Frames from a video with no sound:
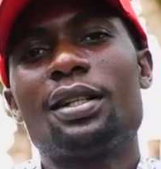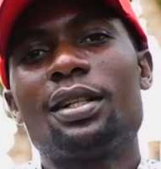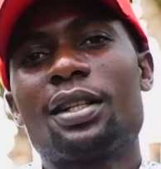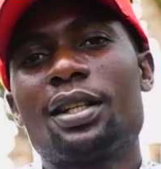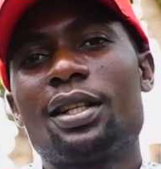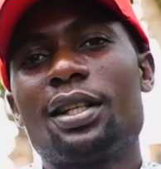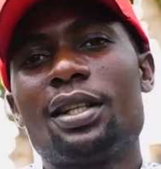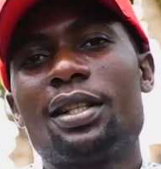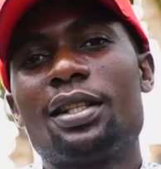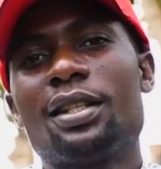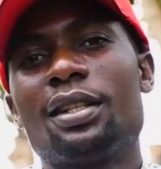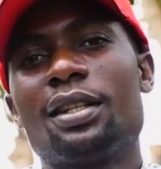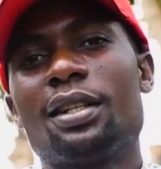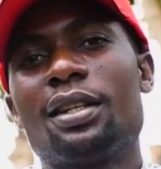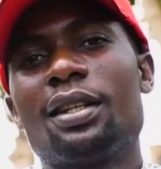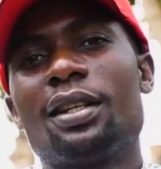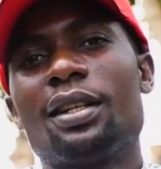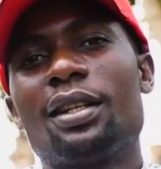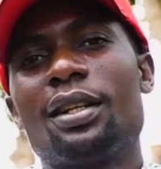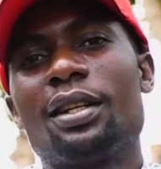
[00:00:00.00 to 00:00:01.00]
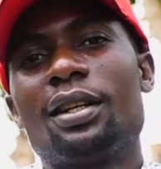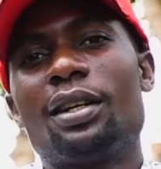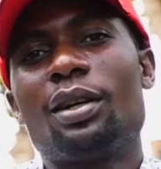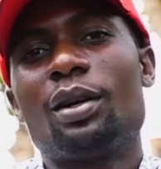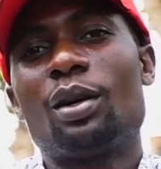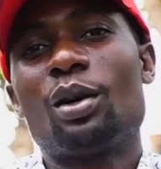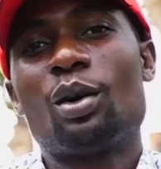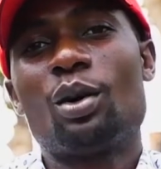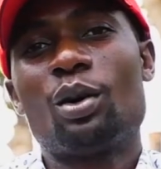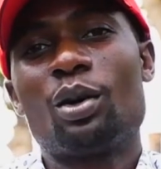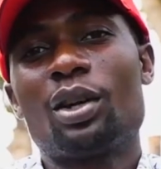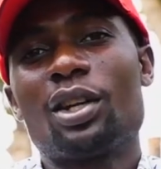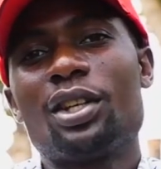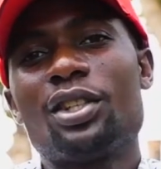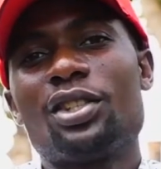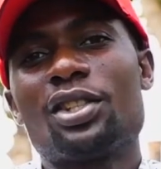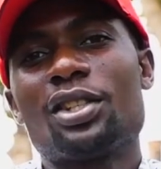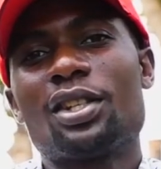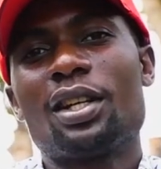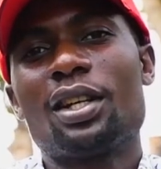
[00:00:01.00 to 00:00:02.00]
red
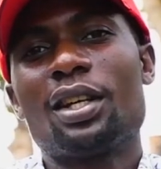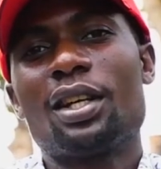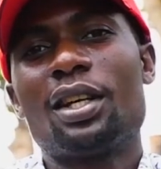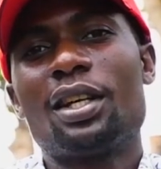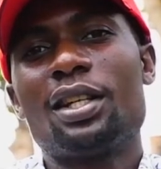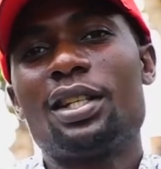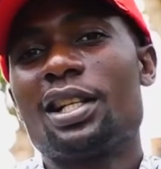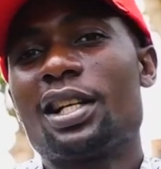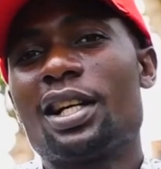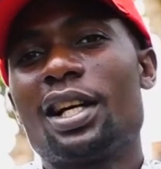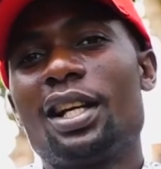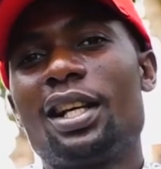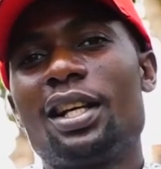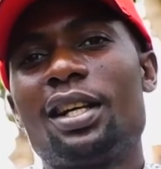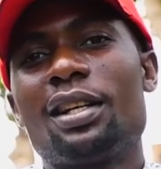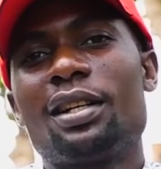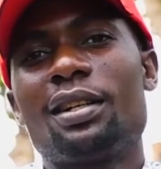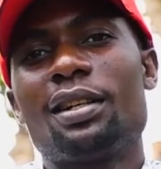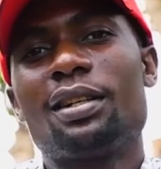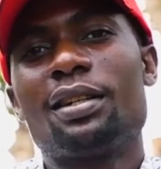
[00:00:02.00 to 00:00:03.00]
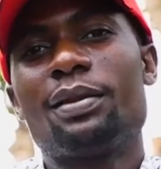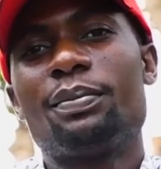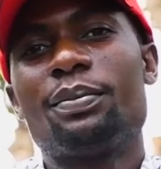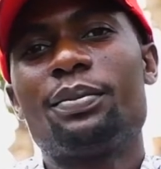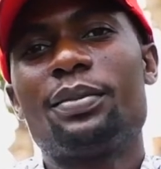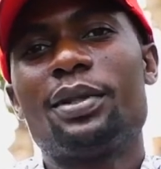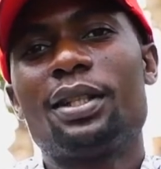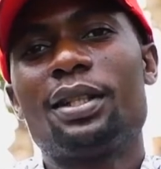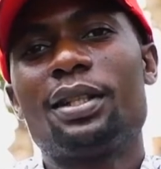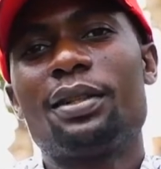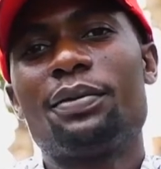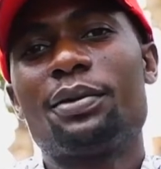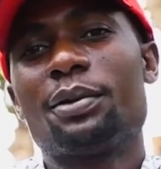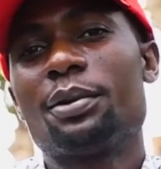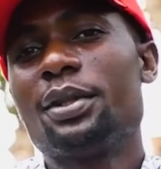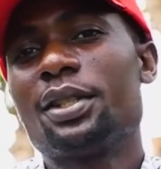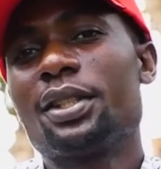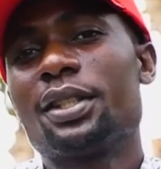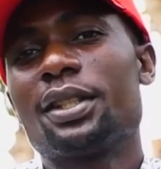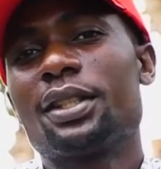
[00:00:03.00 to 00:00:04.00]
orange in color
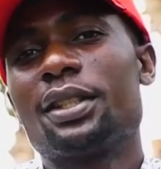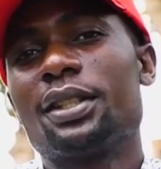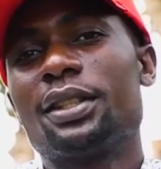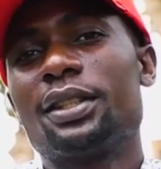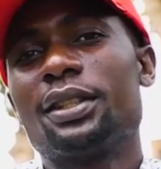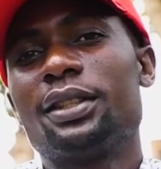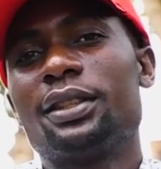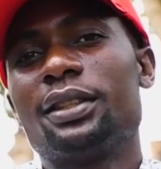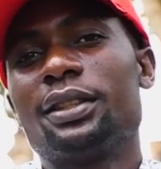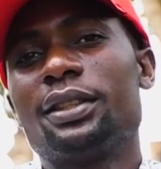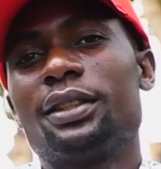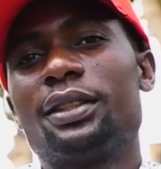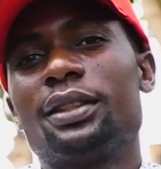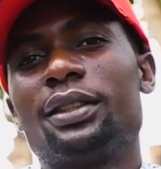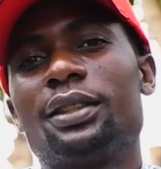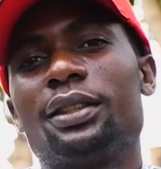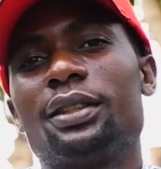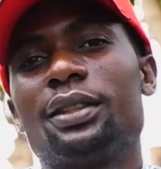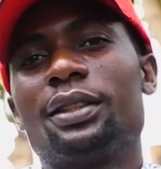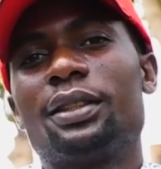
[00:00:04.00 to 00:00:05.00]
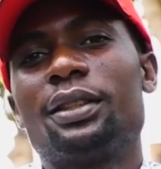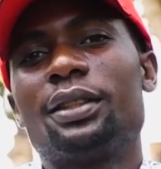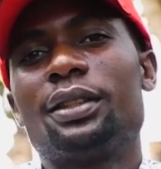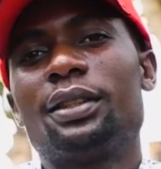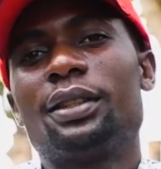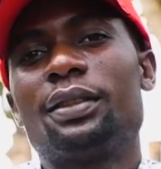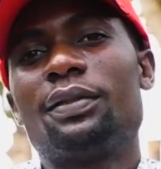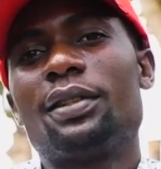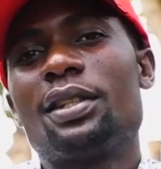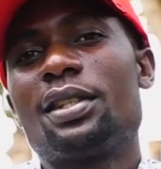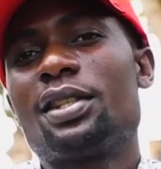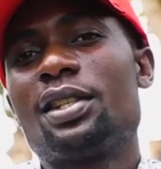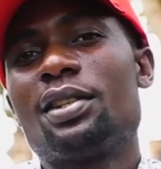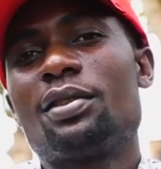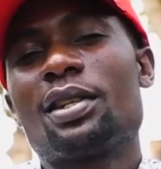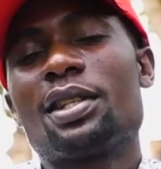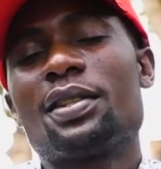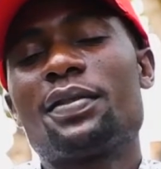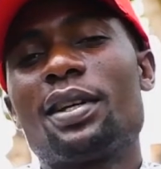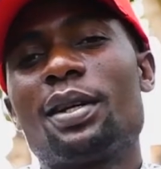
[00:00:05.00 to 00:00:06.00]
fruit of the
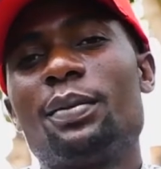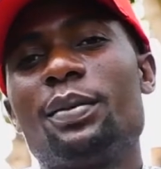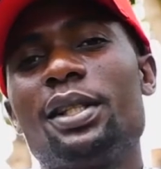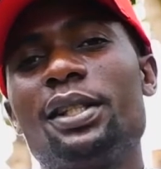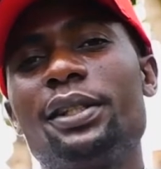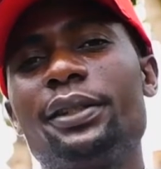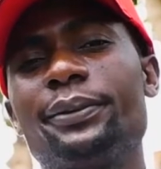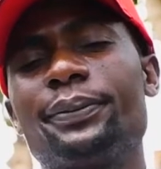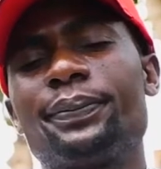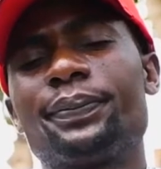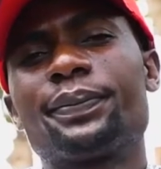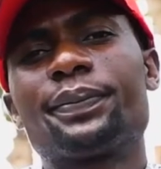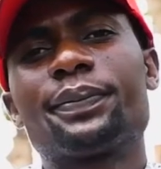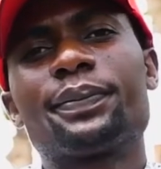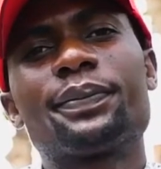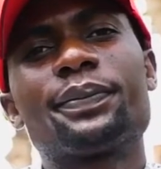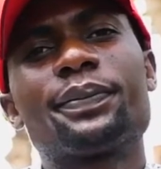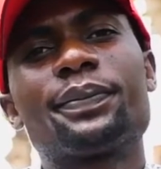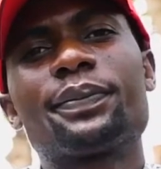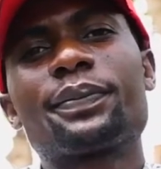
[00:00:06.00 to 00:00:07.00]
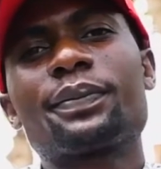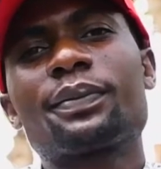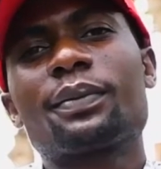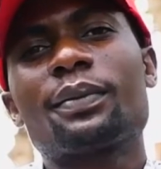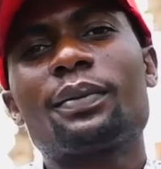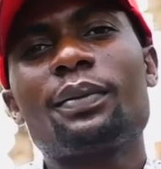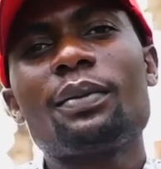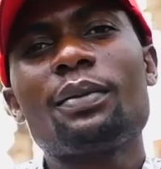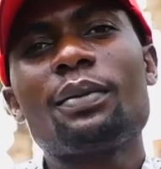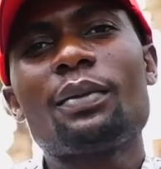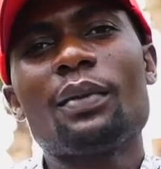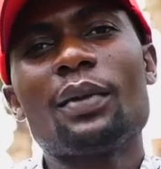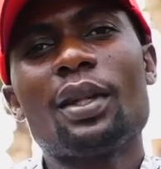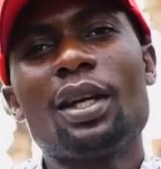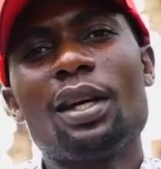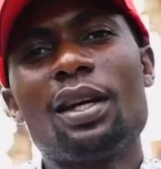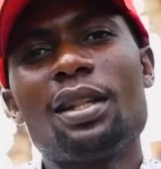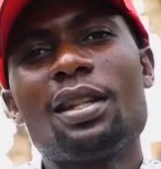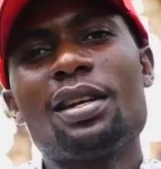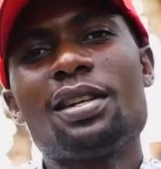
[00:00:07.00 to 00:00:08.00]
citrus family
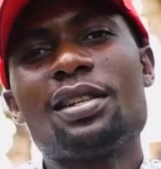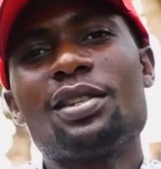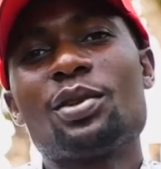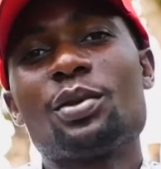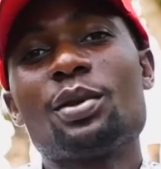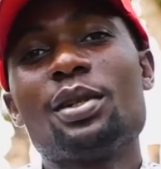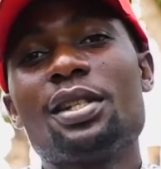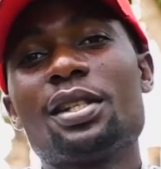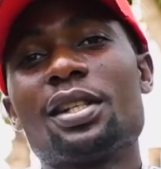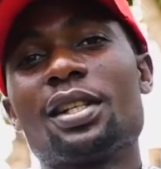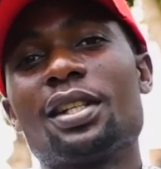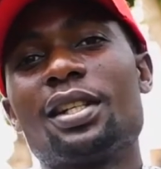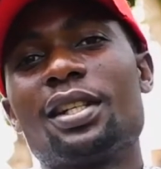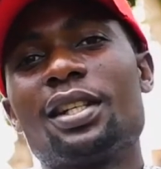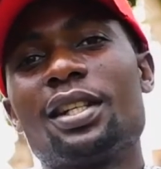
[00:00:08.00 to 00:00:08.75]
that is sweet,